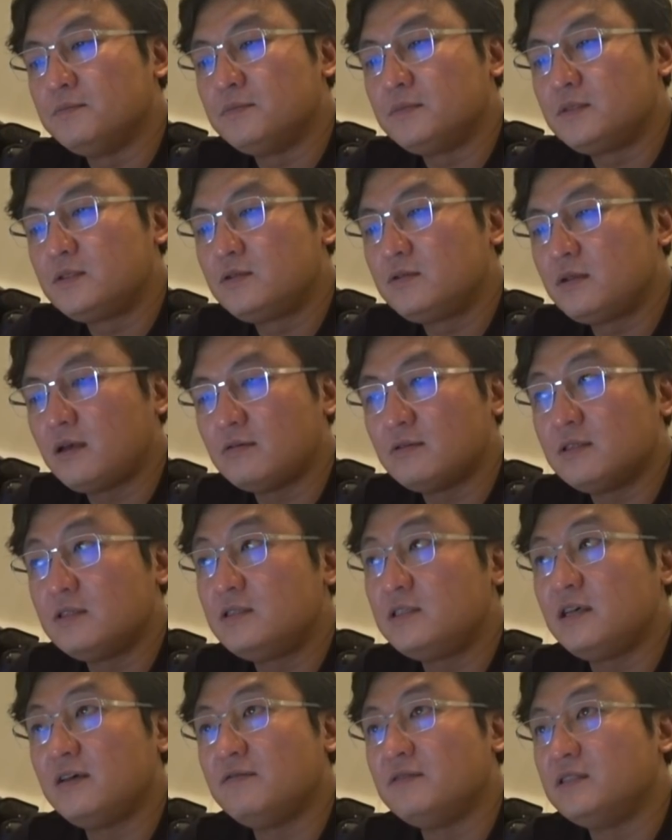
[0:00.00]

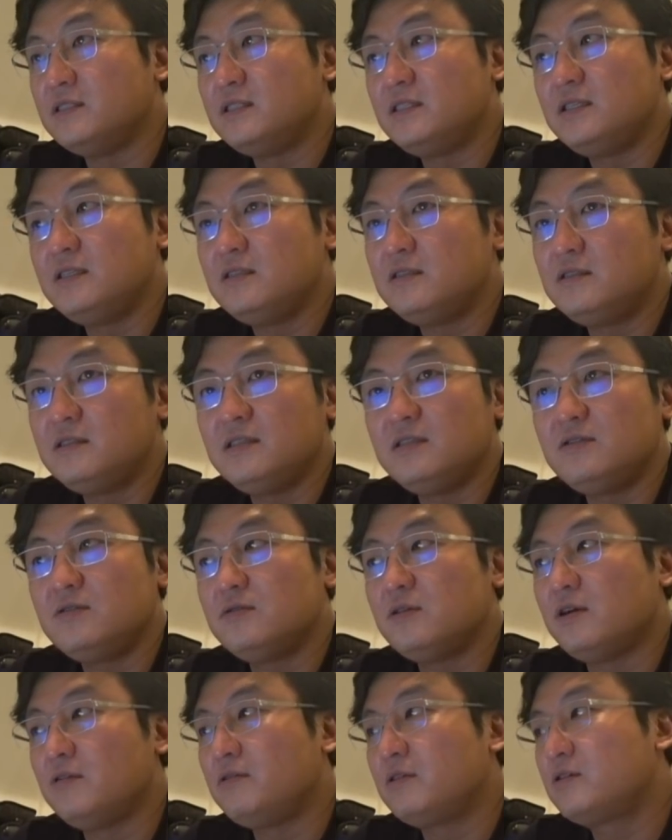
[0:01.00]
2017
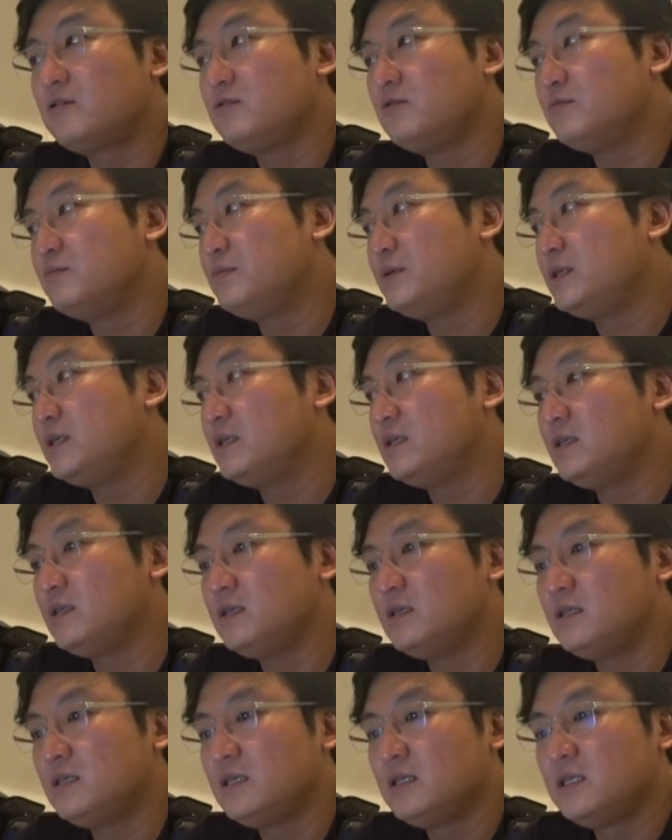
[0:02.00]
C200 coupe,
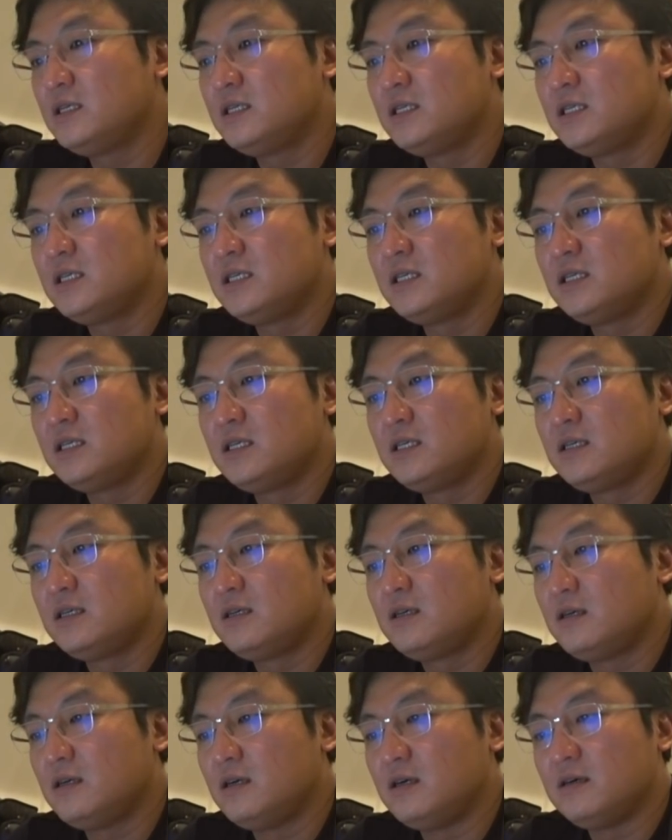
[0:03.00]

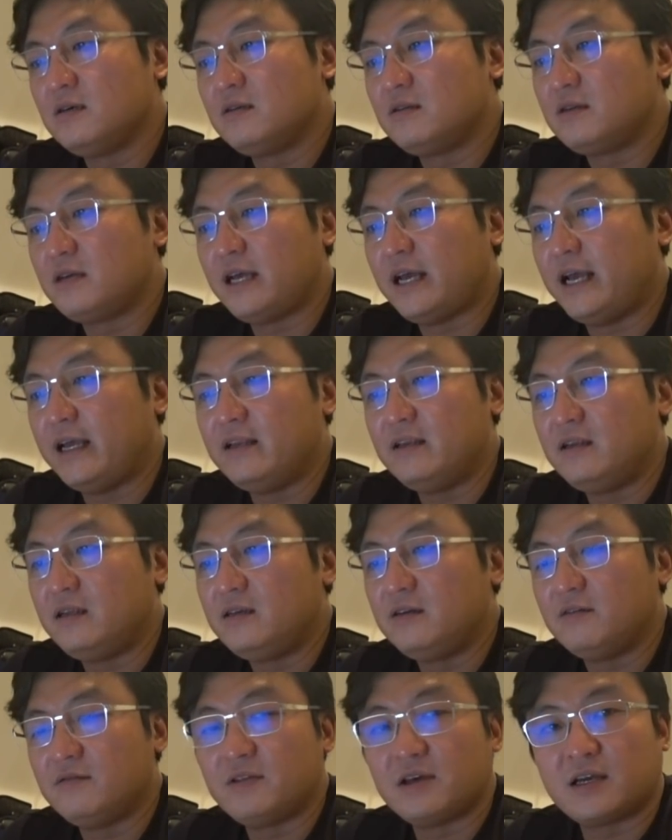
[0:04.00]
the handling
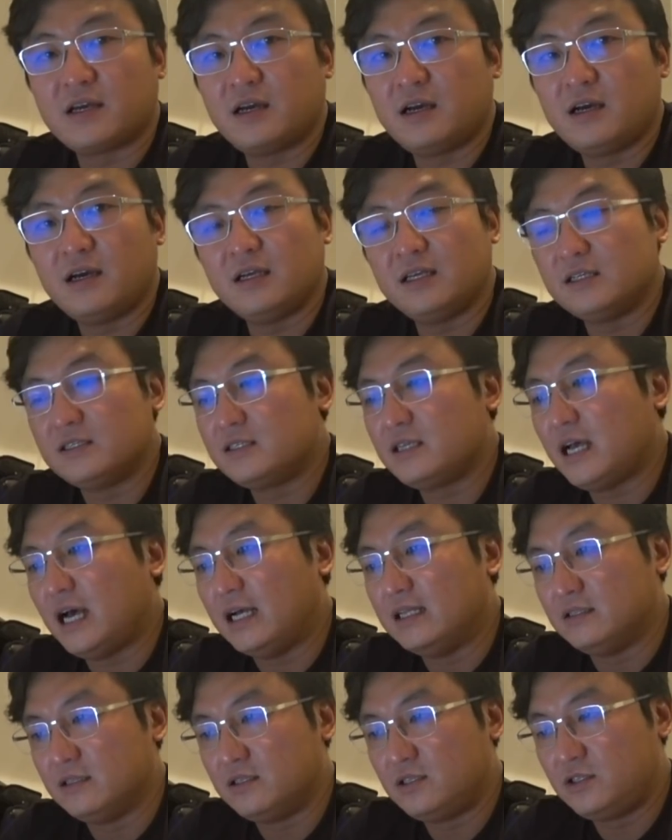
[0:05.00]
of the car is
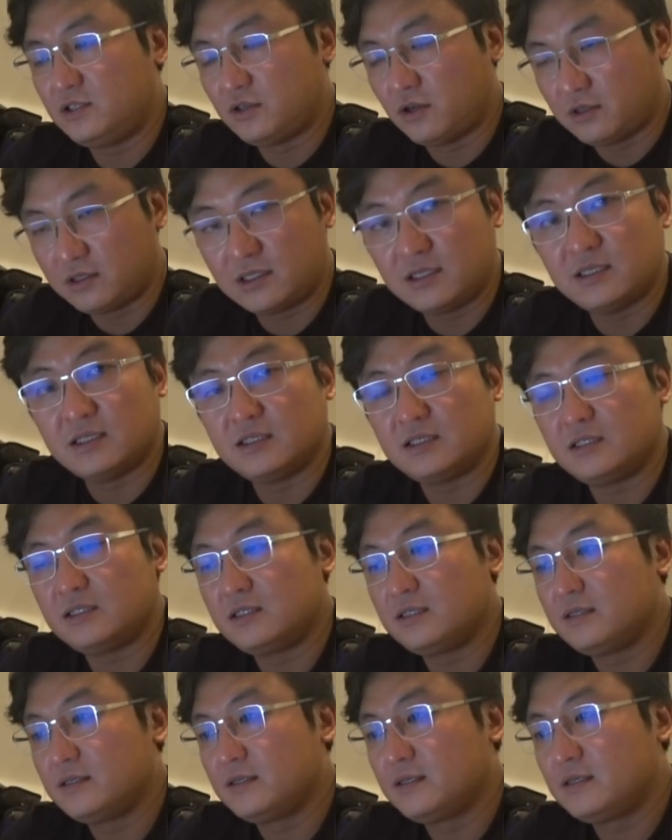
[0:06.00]
unsorted.
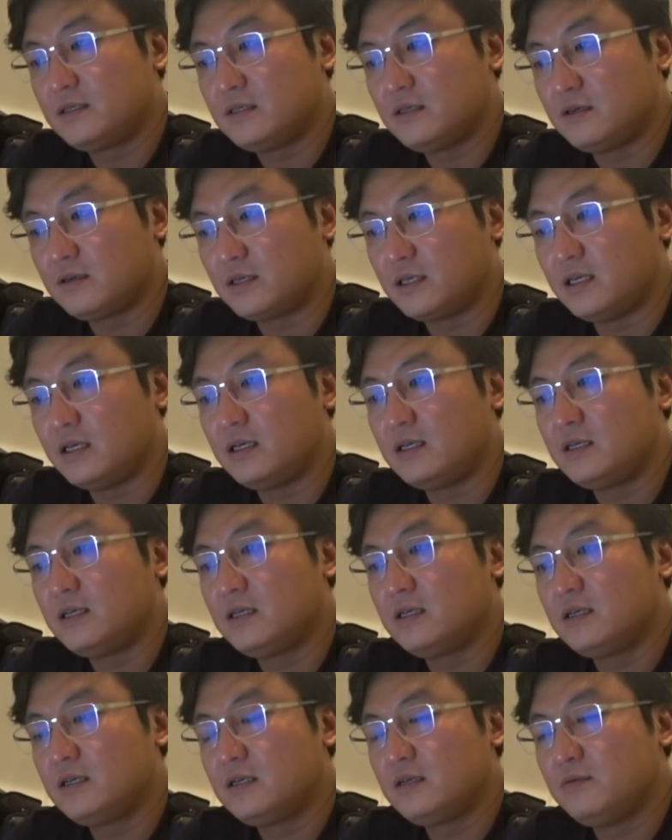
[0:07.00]
Okay,
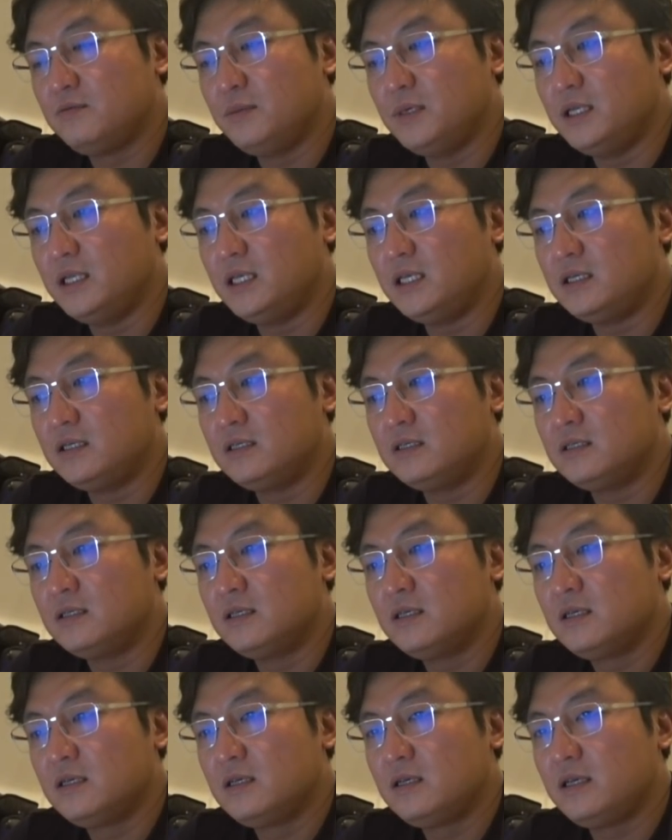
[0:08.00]
meaning
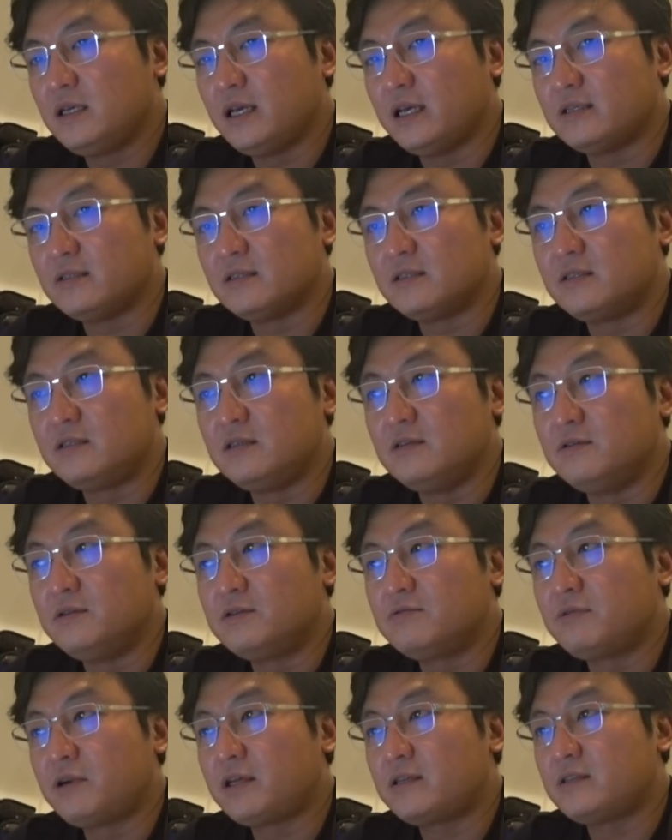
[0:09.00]
it has a
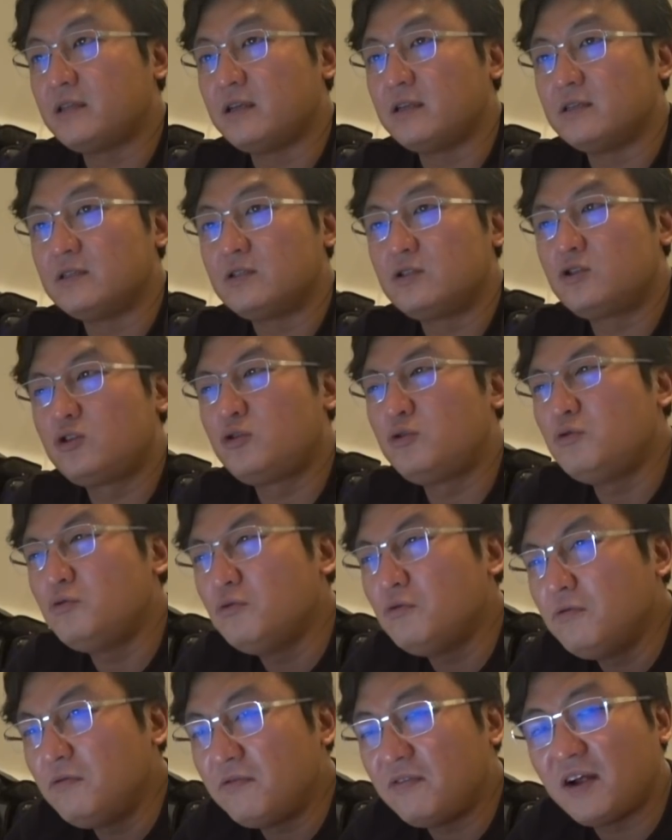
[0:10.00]
steering rack that is too
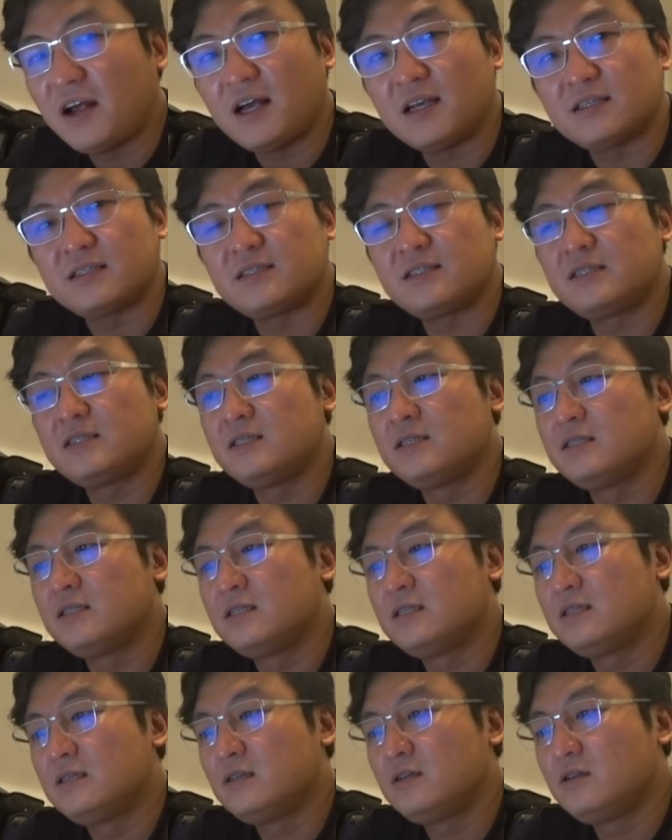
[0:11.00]
fast,
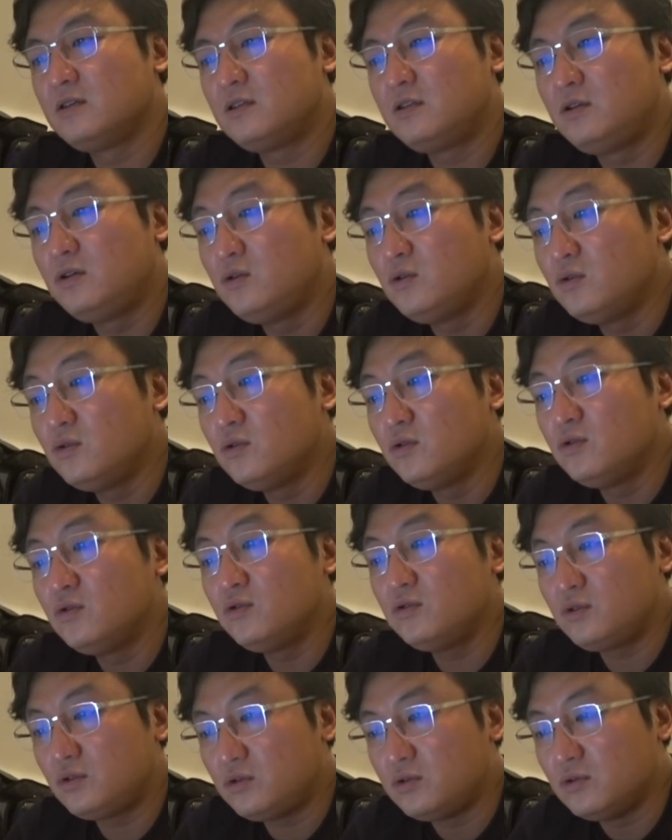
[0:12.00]
too
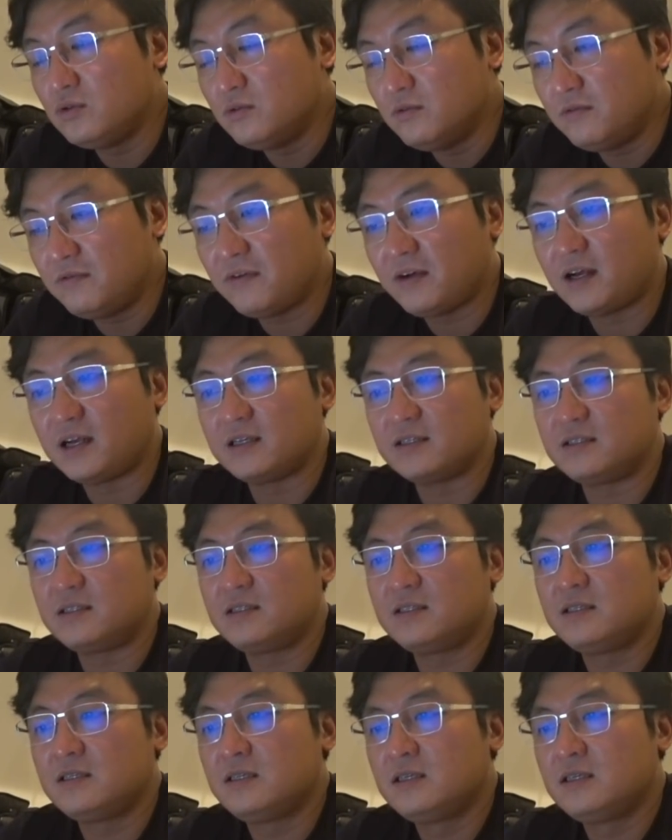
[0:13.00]
fast